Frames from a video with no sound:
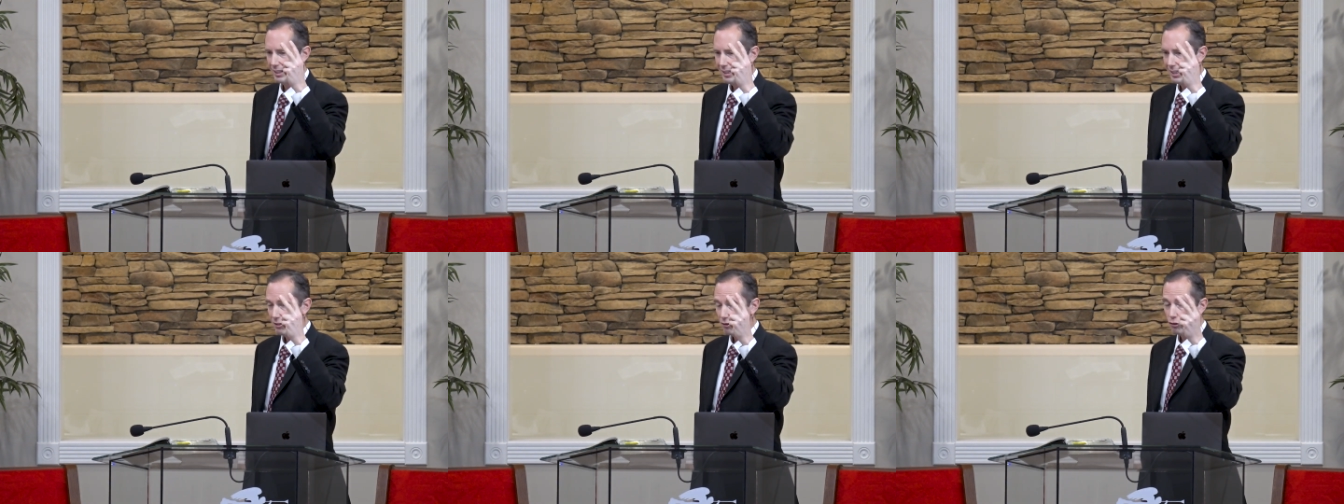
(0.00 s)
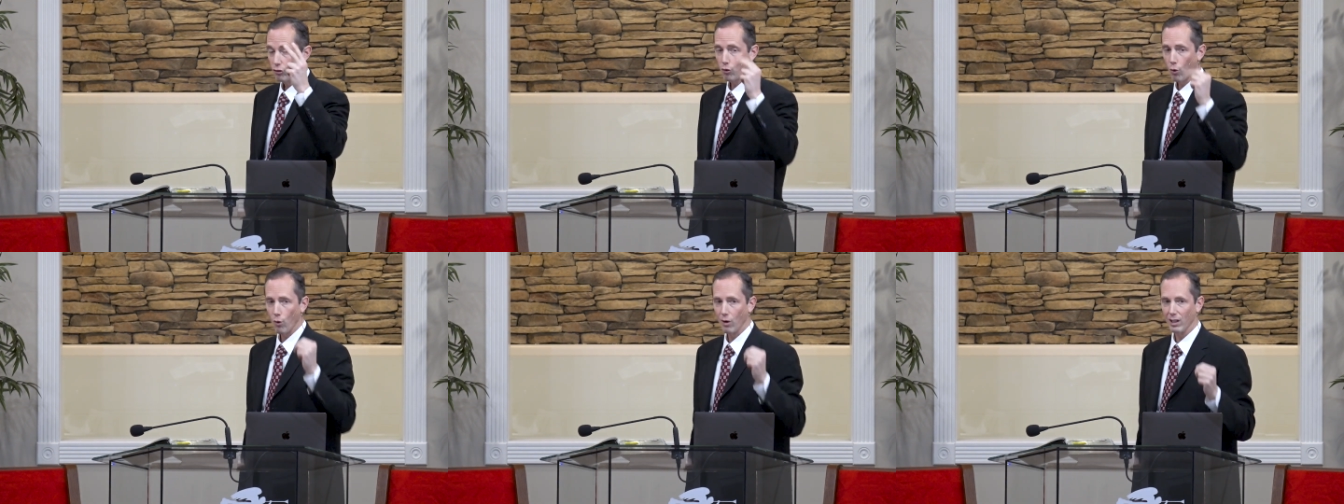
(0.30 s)

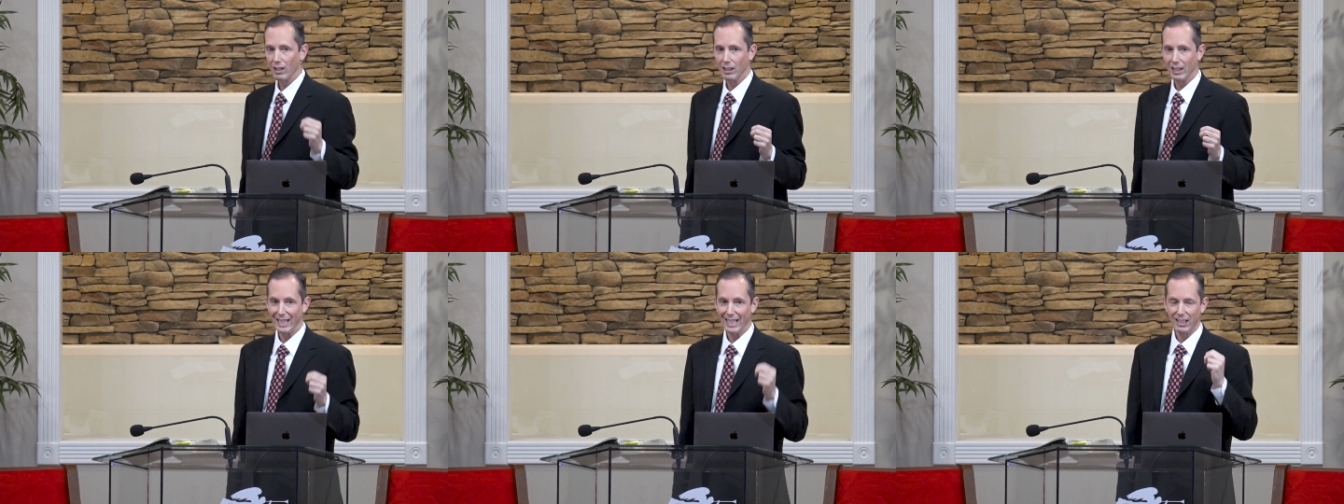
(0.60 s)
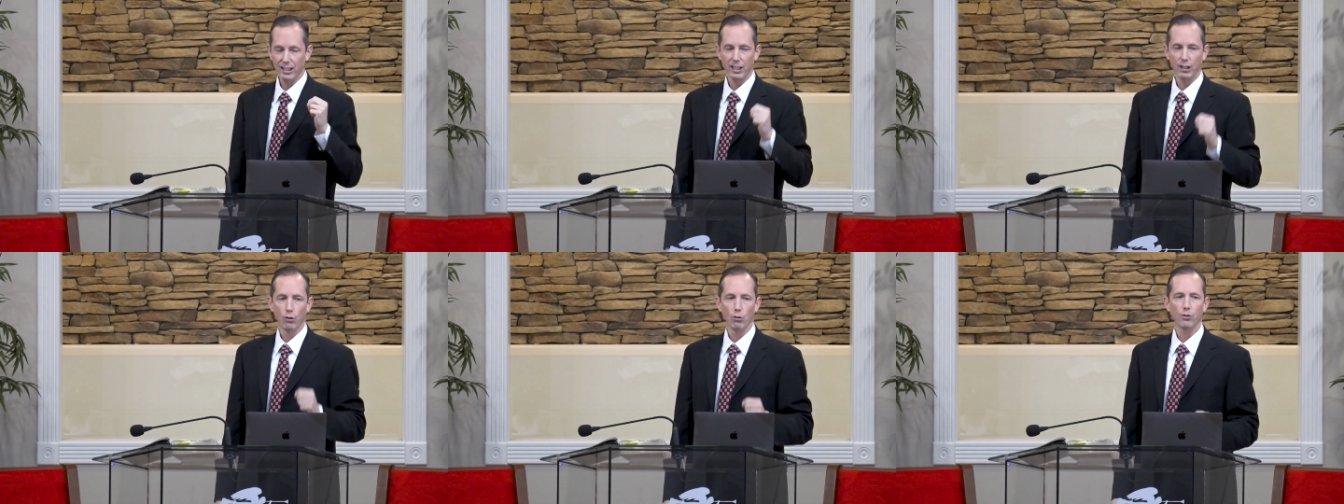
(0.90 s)

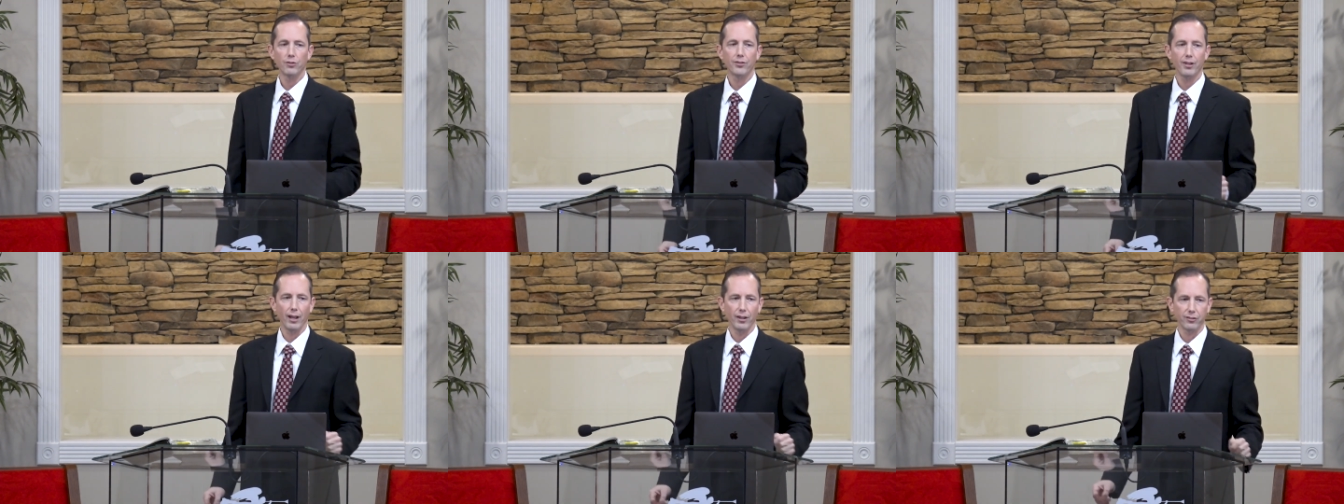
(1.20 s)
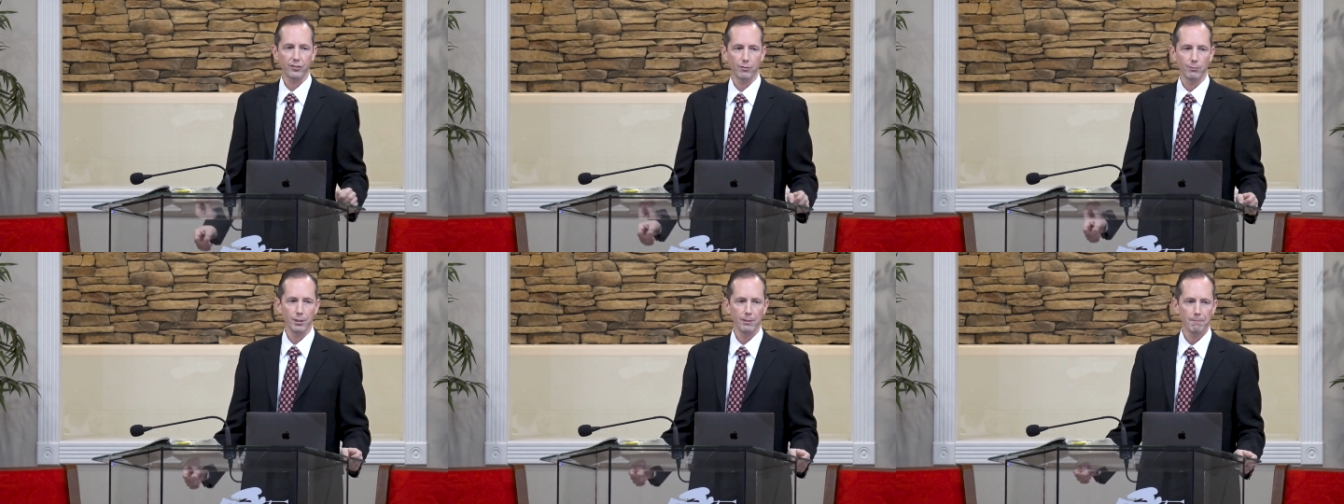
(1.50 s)
historically in the Old
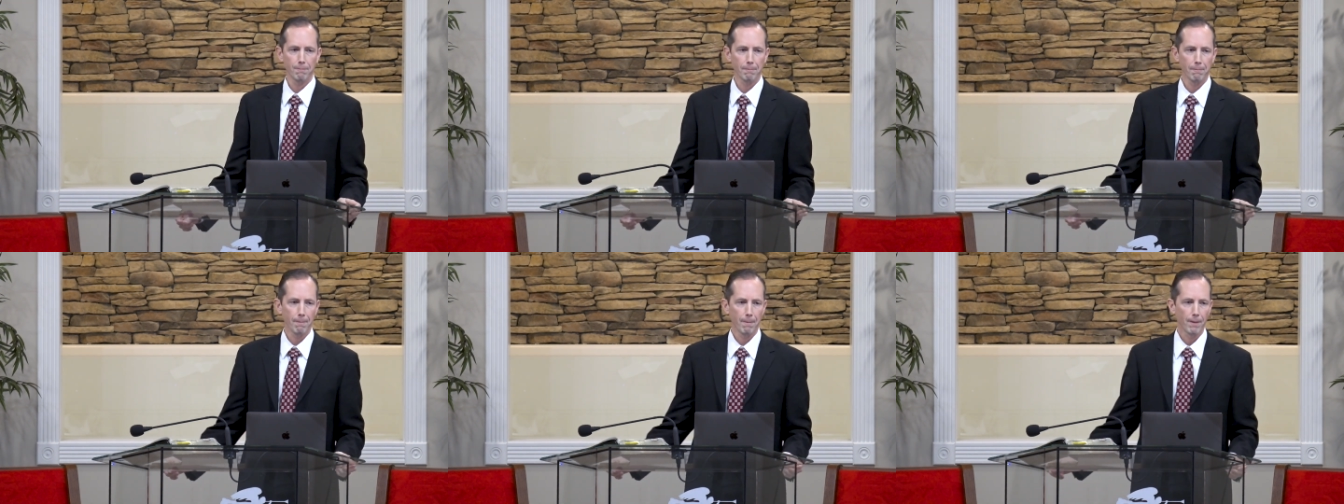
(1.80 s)
Testament